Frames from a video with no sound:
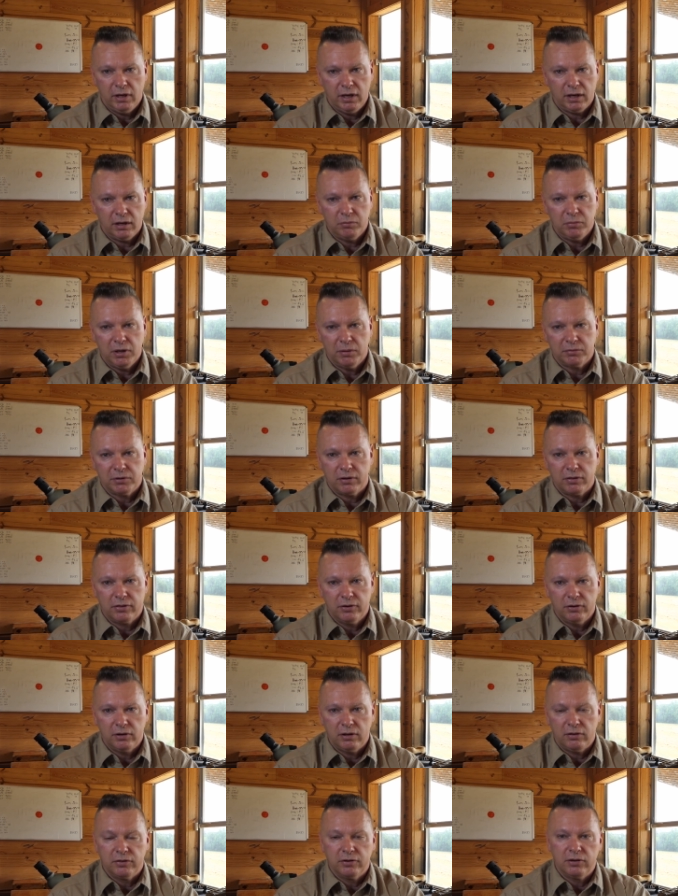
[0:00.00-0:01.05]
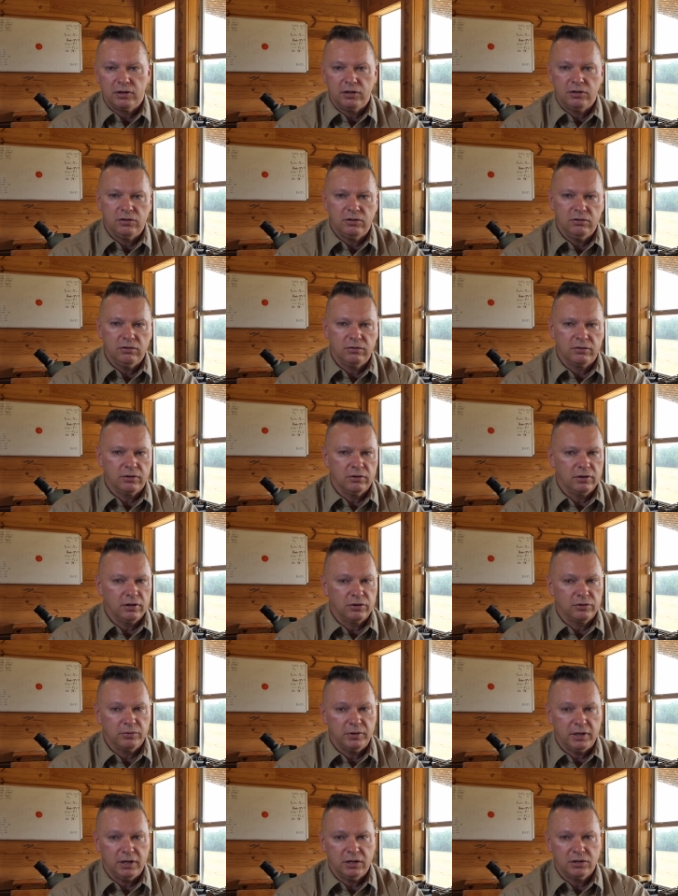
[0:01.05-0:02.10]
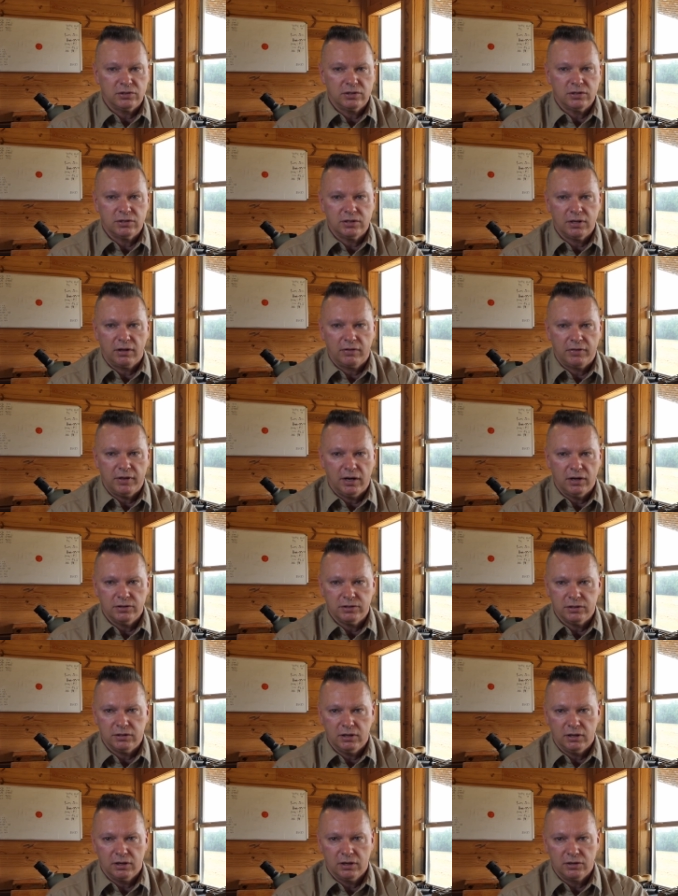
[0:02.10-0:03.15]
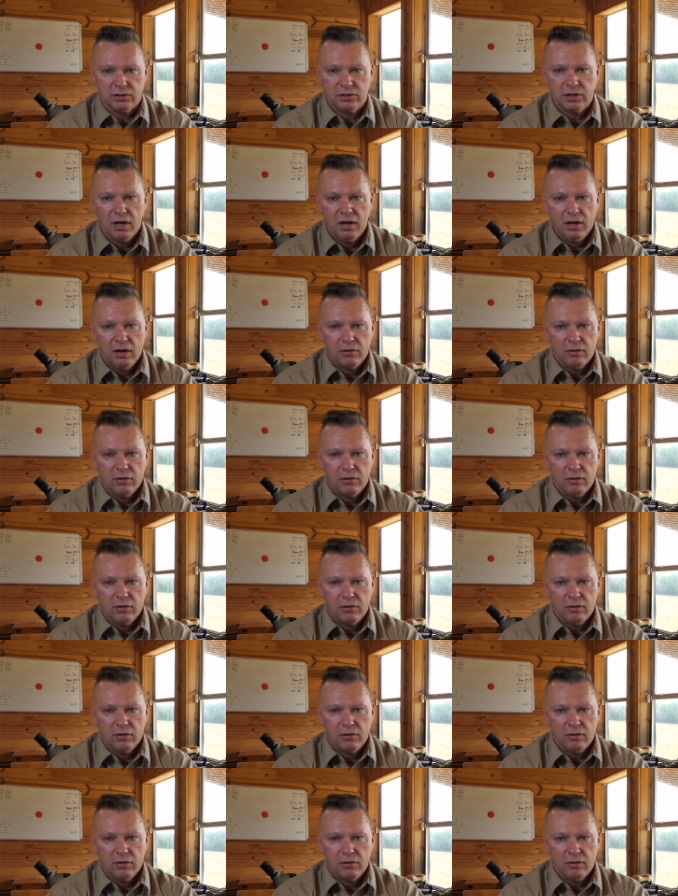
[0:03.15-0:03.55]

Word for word: It can be up to 30, 32, 33 inches at 1,000 yards